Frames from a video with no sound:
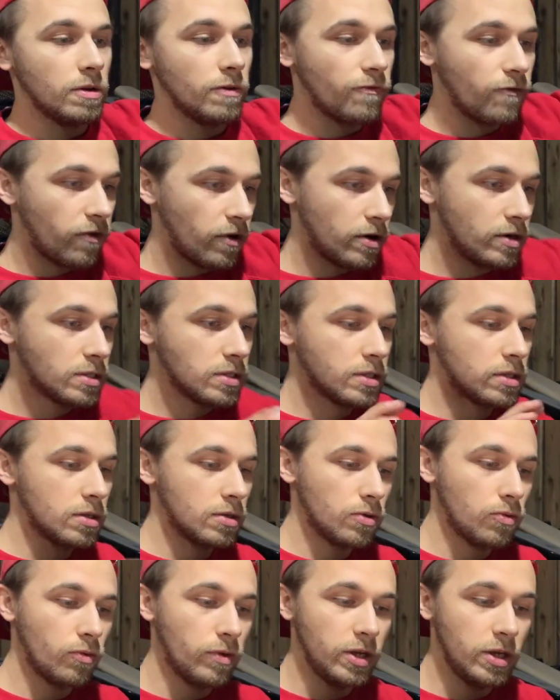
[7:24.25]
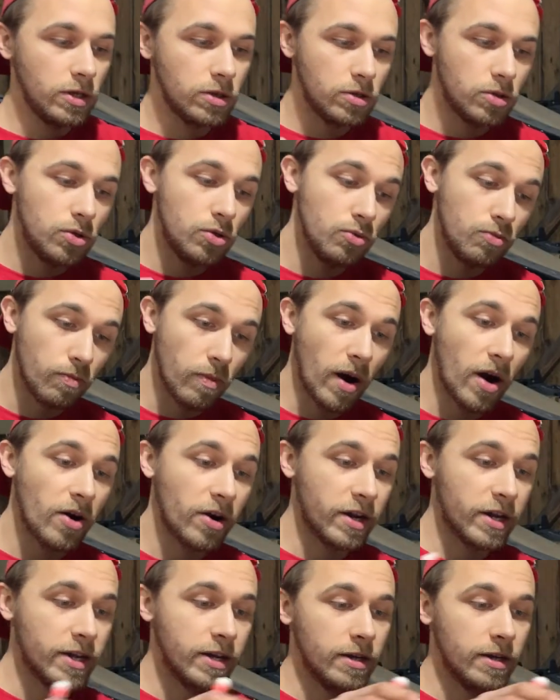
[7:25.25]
first we need to mark